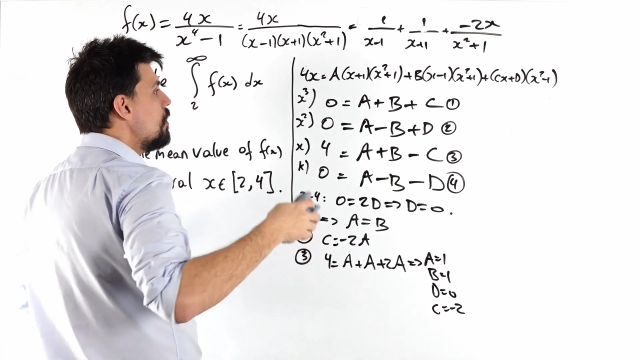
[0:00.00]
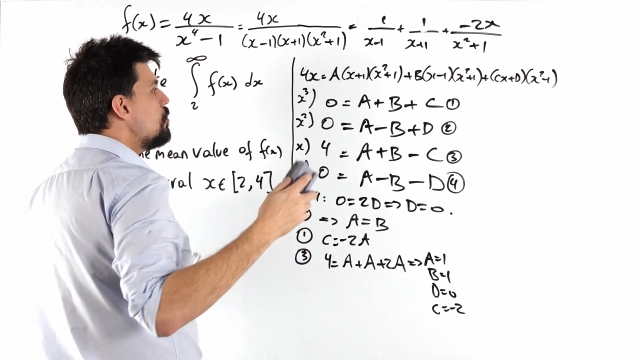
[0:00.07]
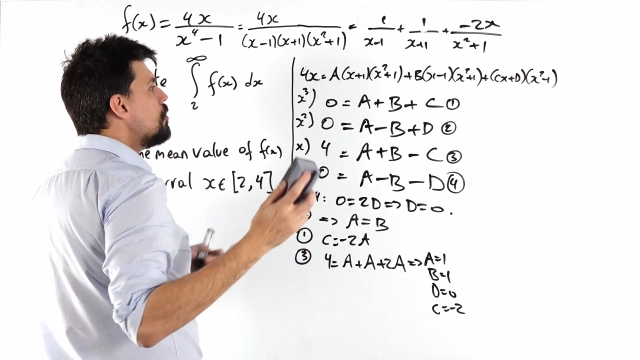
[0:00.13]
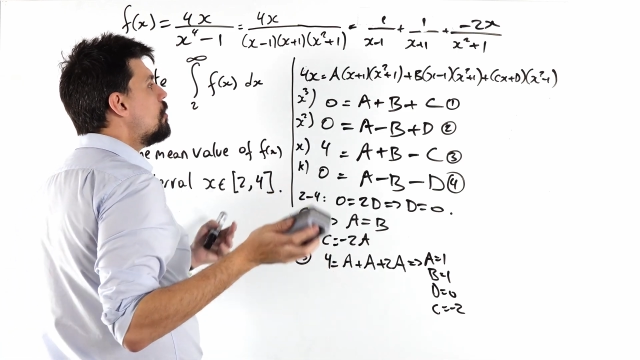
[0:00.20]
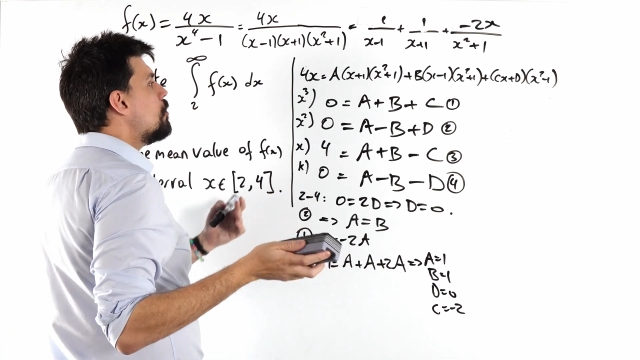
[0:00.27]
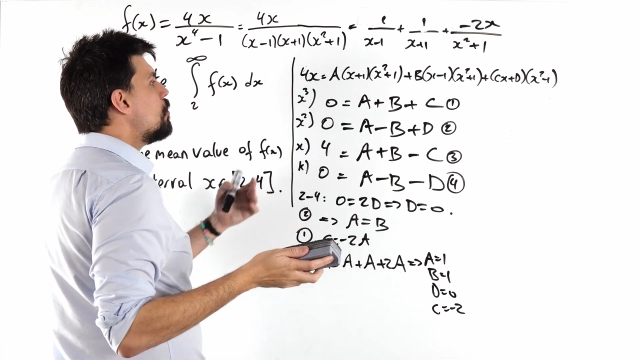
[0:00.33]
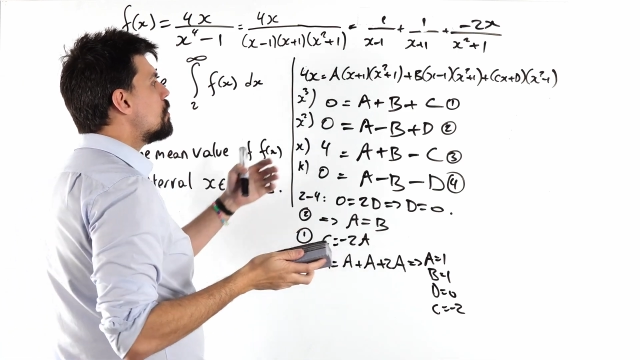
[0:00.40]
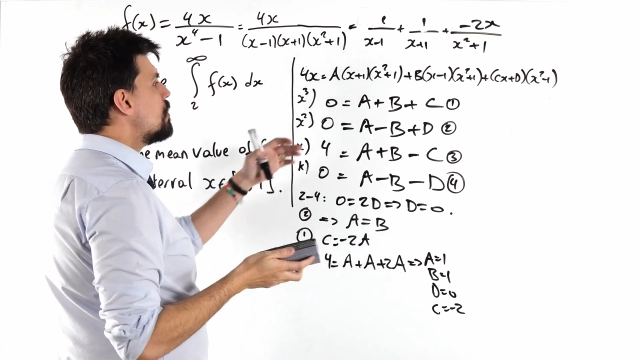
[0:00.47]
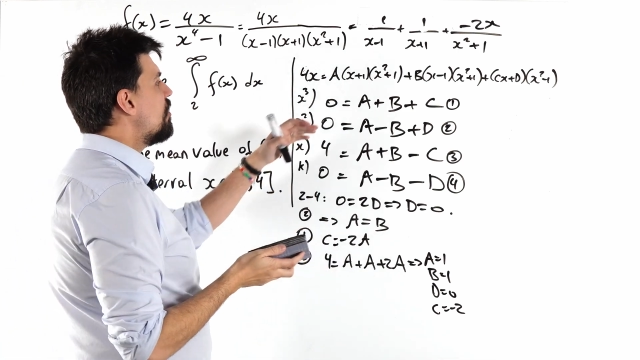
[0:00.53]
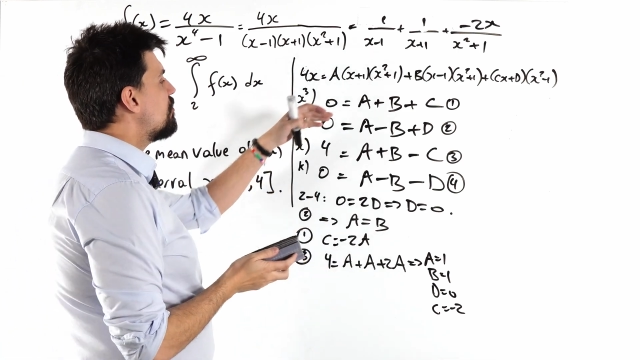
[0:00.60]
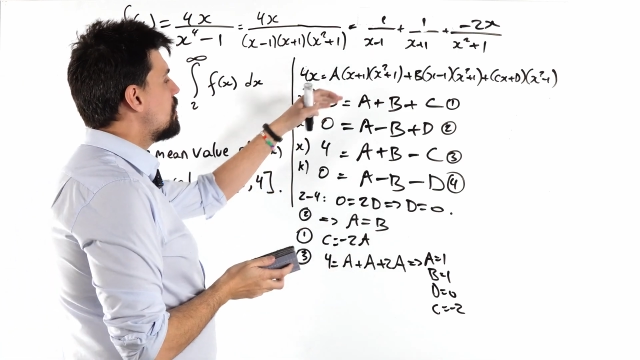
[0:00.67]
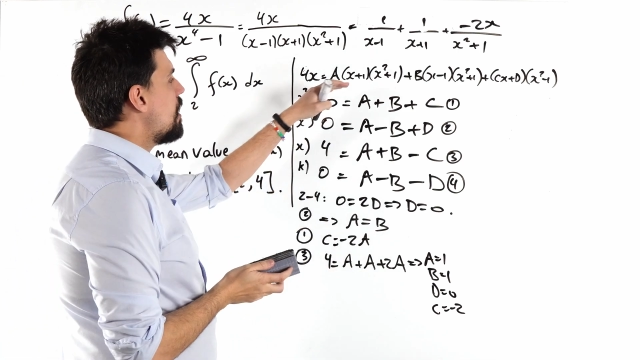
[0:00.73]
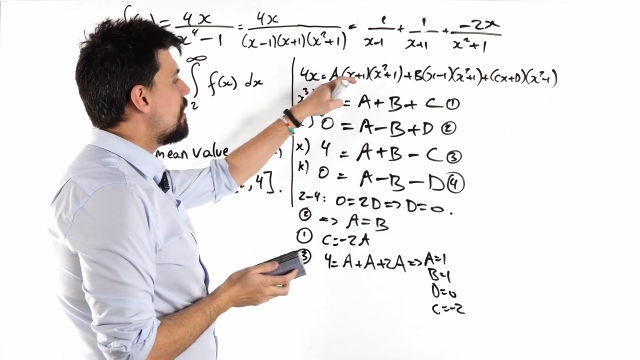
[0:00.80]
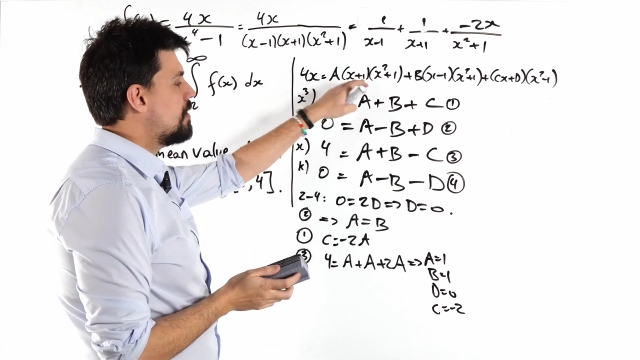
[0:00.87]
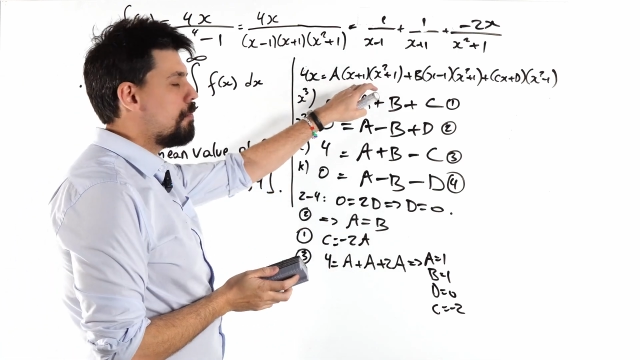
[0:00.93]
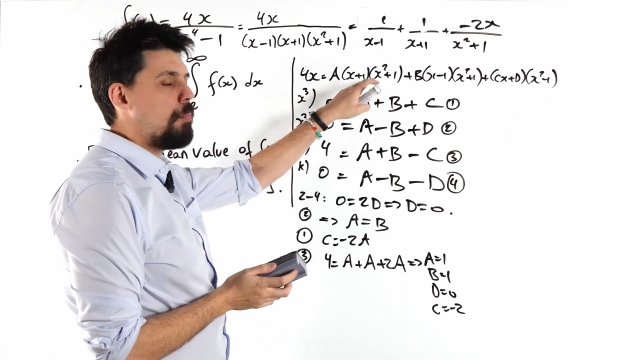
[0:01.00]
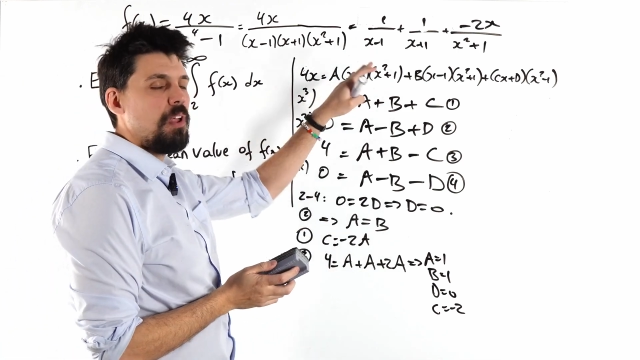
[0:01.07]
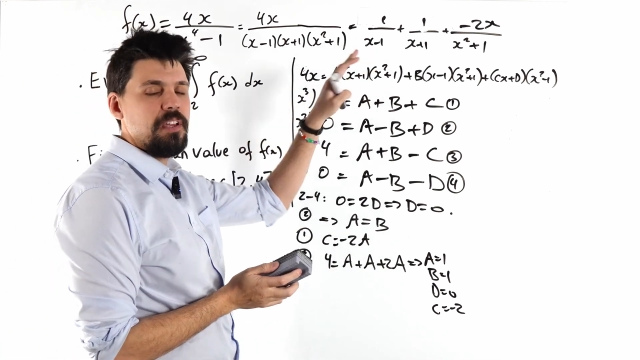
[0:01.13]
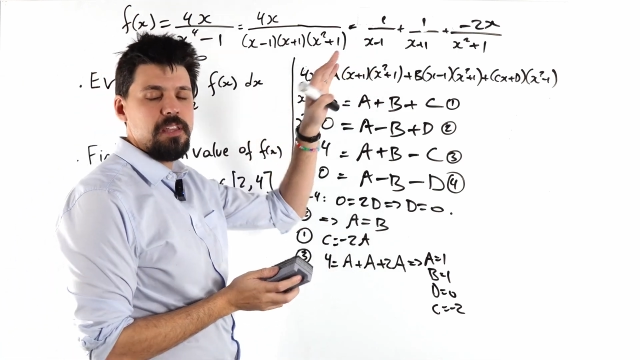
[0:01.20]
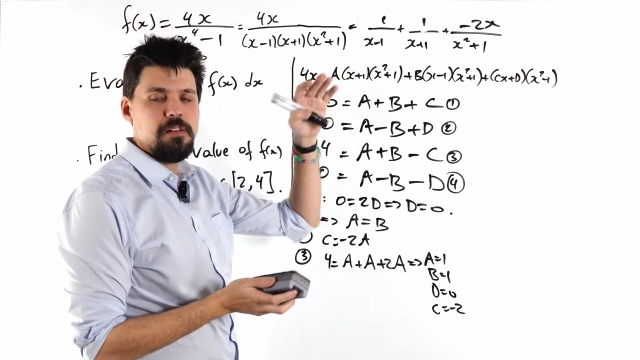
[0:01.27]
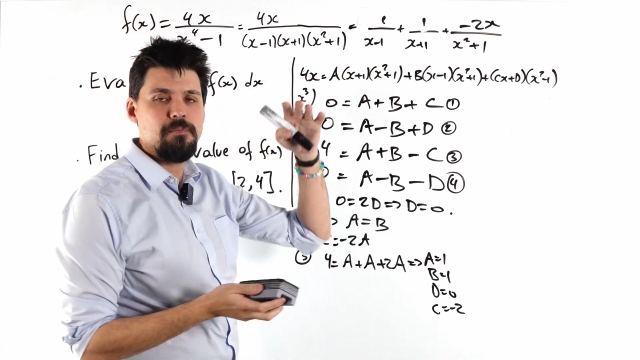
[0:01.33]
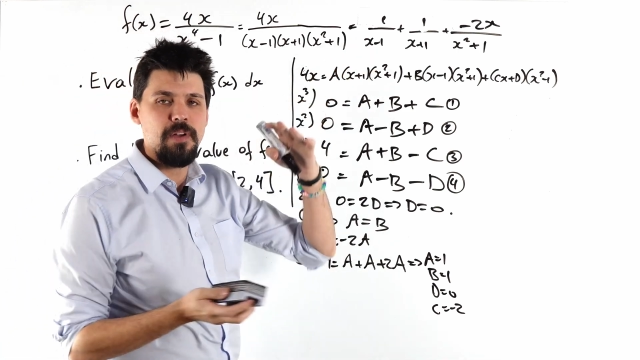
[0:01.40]
You could also have started
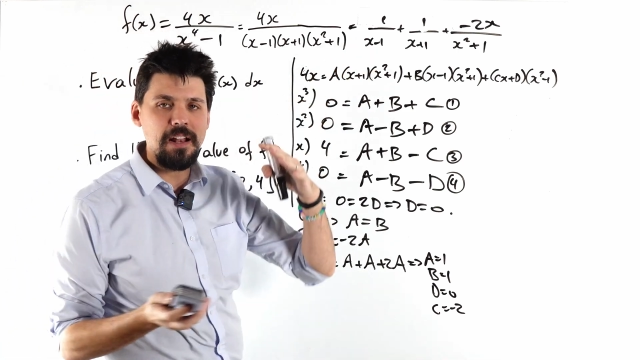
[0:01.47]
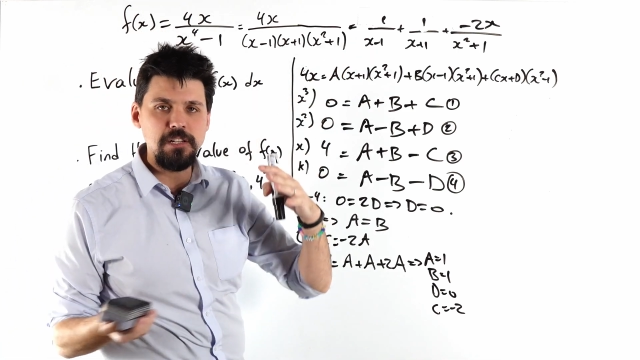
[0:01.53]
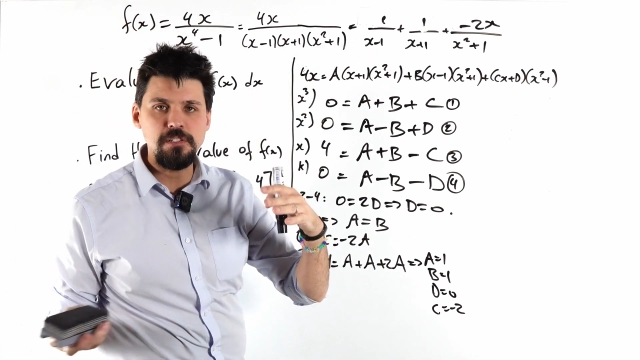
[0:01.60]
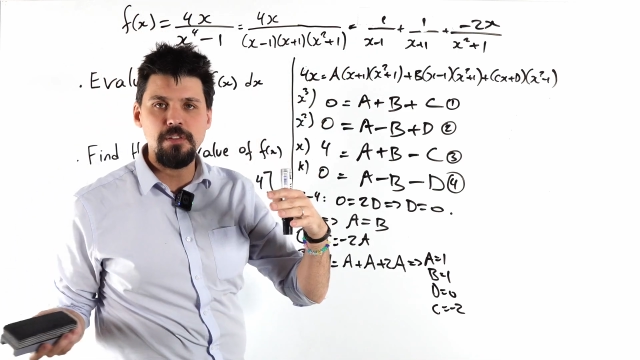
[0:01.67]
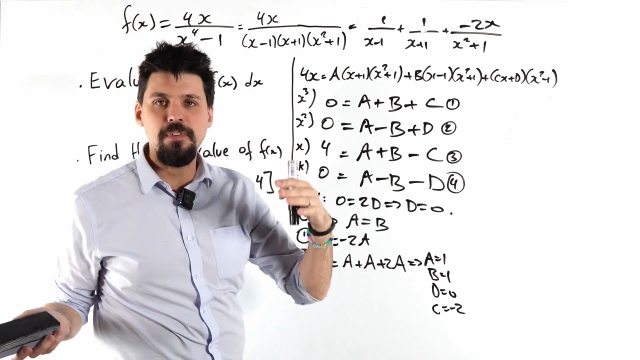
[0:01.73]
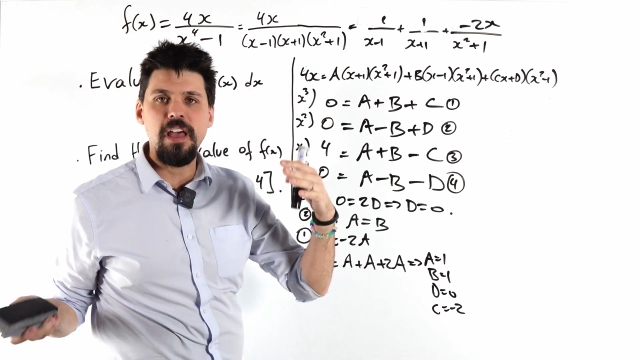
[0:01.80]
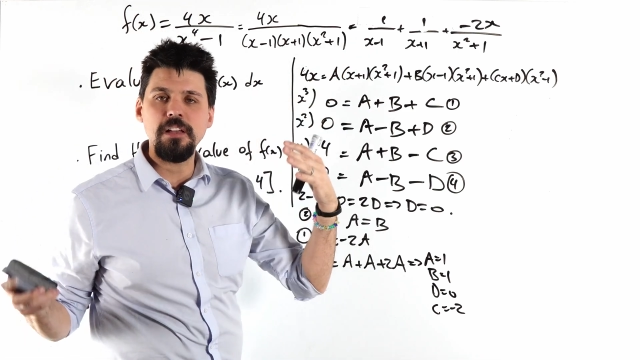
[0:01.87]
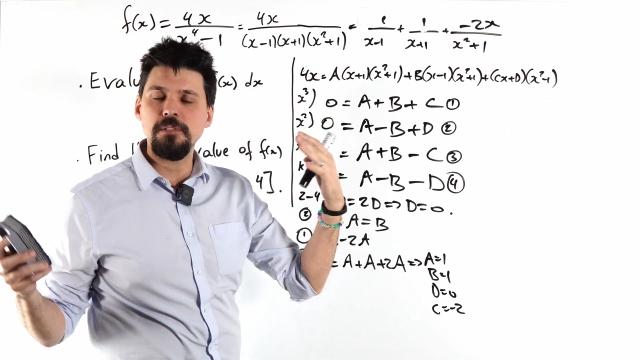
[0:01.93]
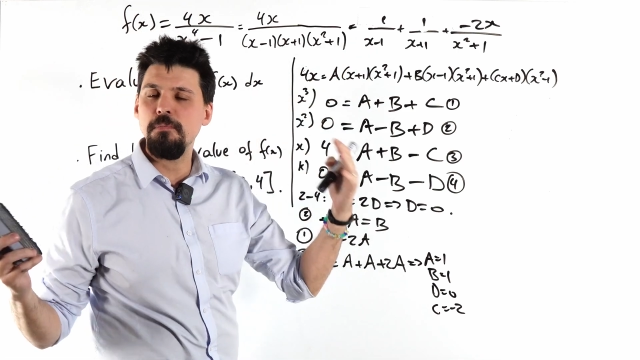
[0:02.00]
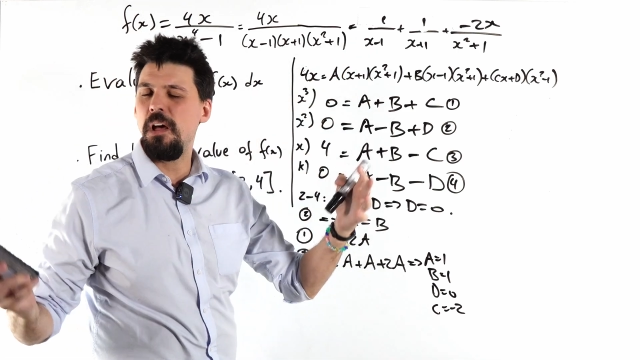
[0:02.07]
plugging in values of x,